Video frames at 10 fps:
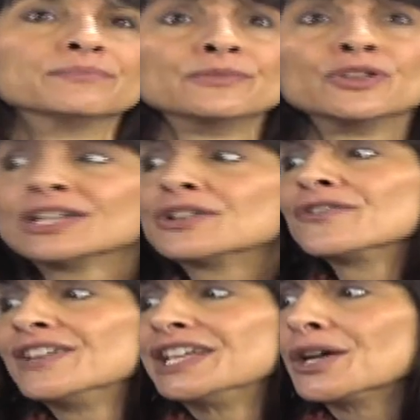look at
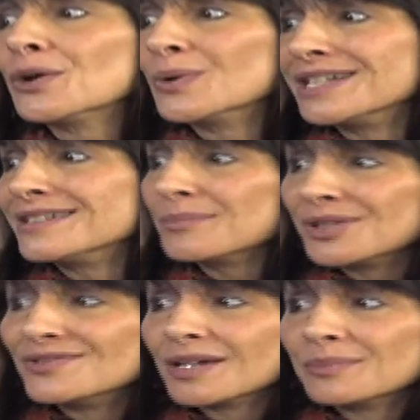our video on
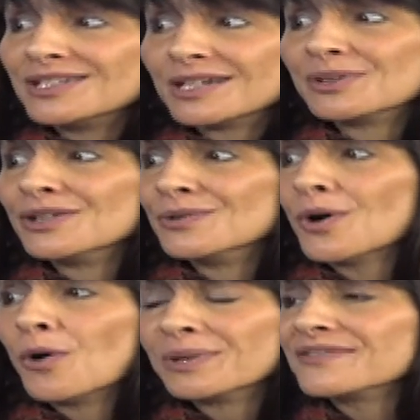
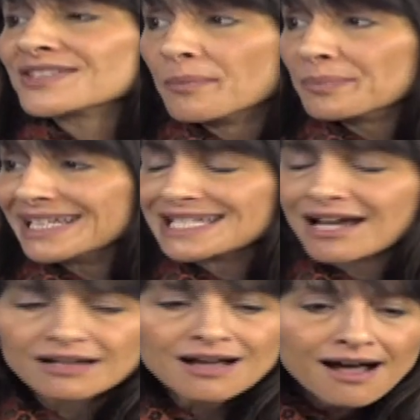
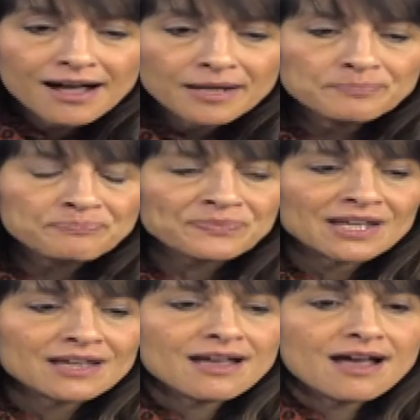www.hopelovescompany.com.
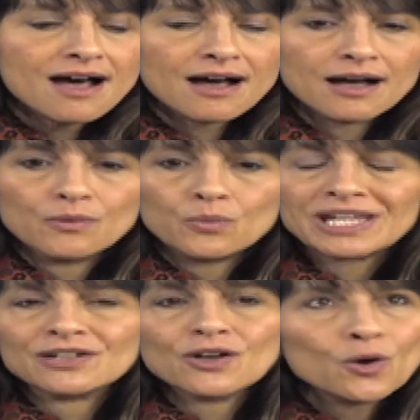We
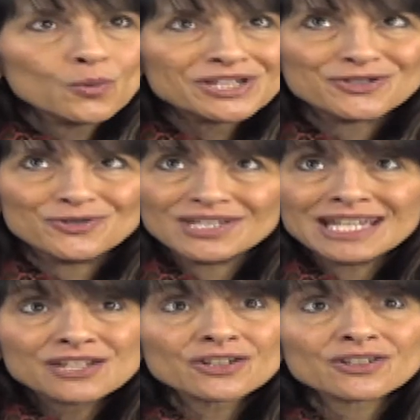can always use
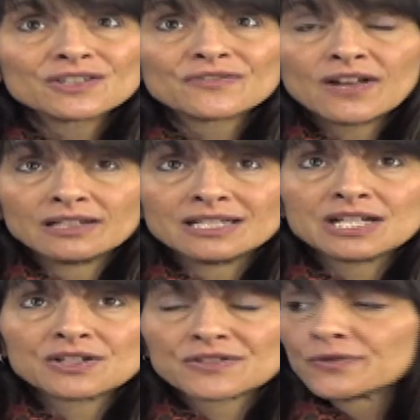interns,
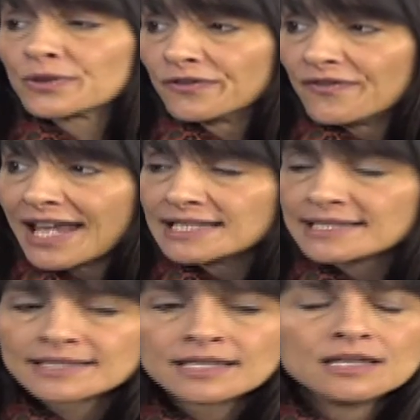volunteers for
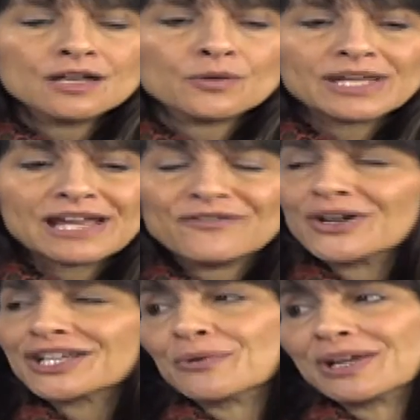events. We have
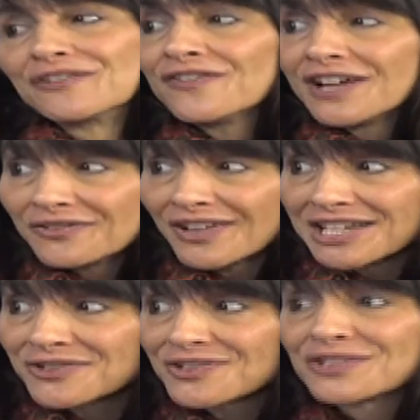ongoing
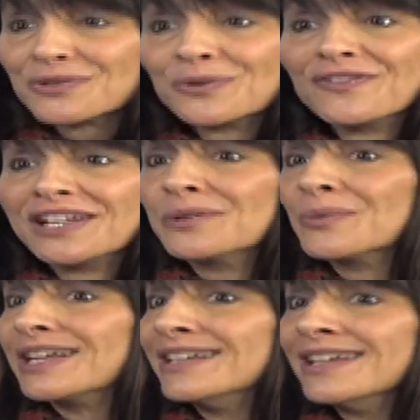fundraisers, so if
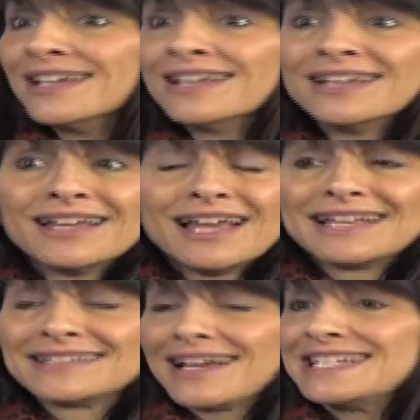anyone
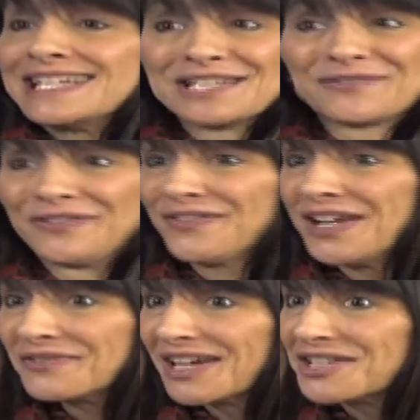has ideas for
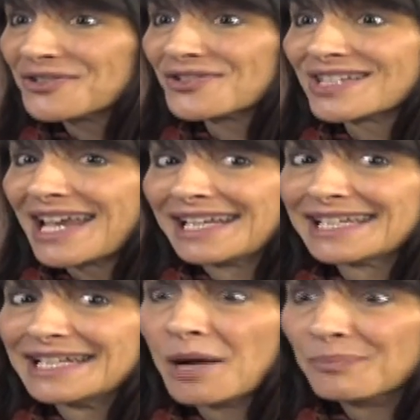fundraisers and
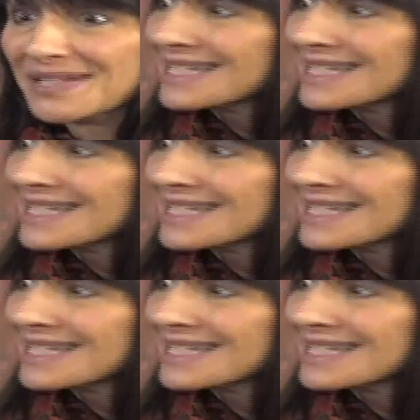can help us